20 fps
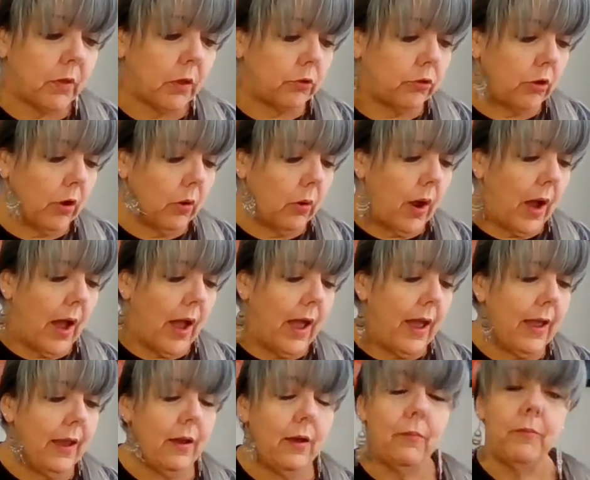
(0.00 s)
So
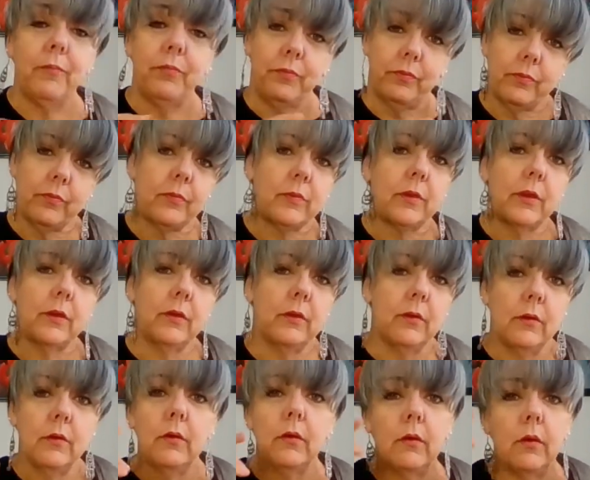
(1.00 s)
I,
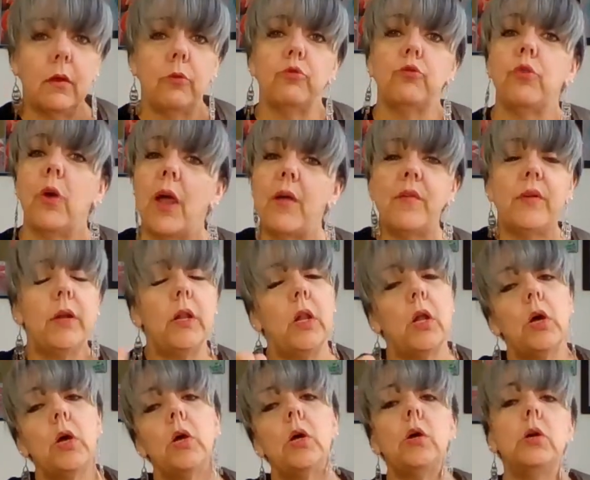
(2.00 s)
driving
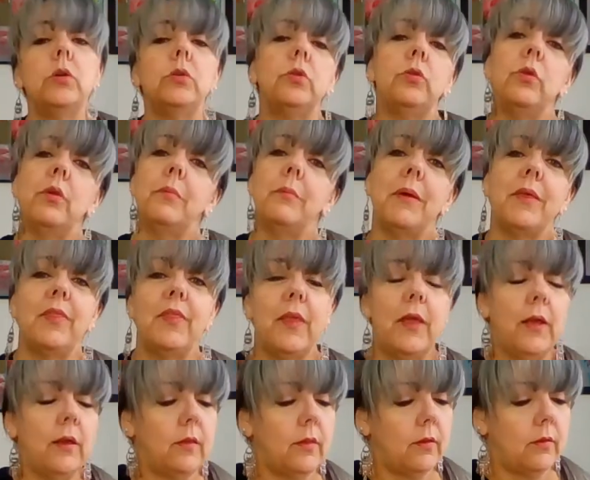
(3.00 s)
along, doing my
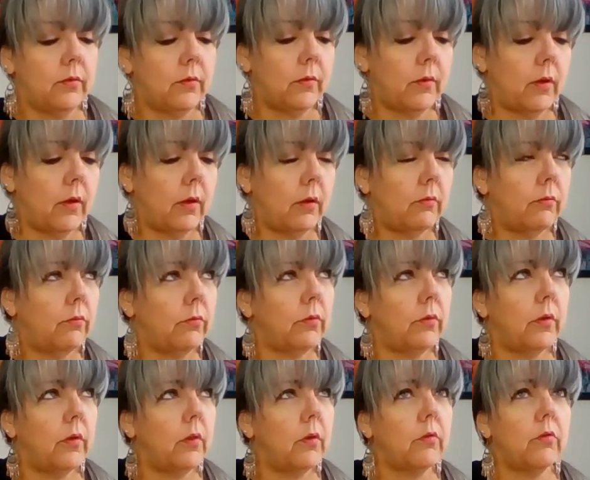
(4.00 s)
thing this
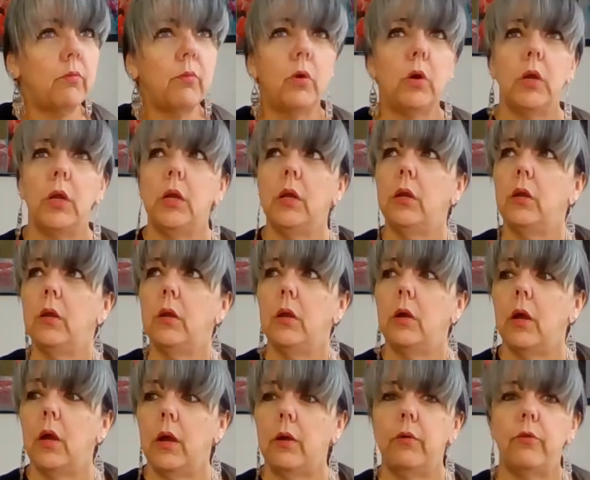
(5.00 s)
morning.
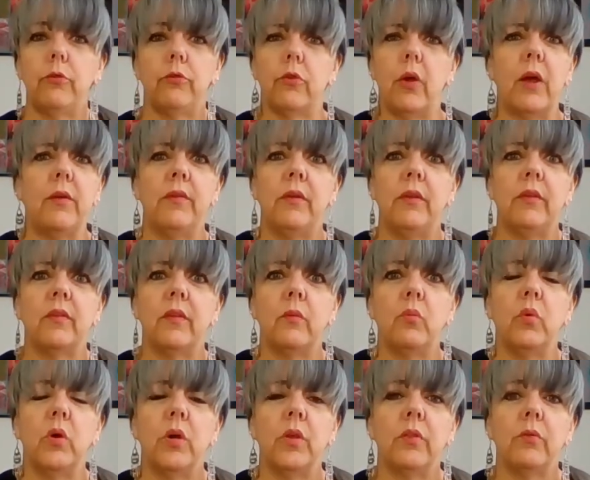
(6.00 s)
I was driving
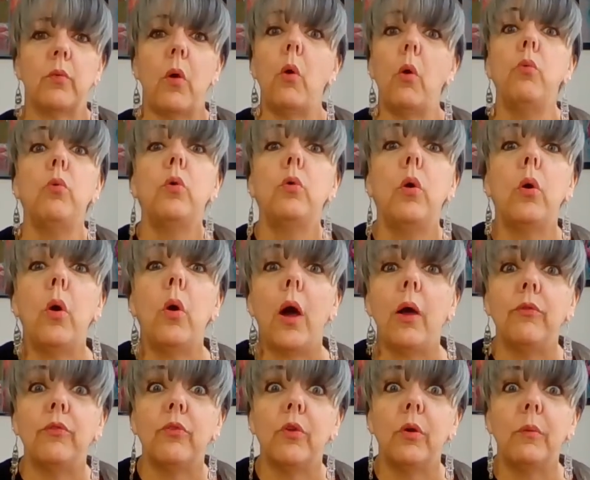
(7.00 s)
somewhere this. Oh no,
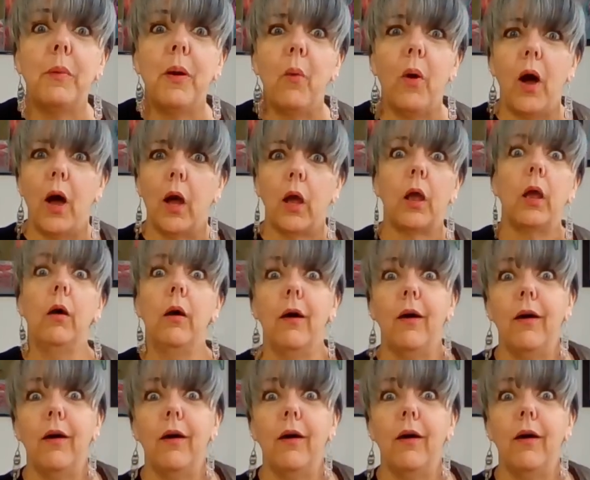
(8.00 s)
I was doing my walk.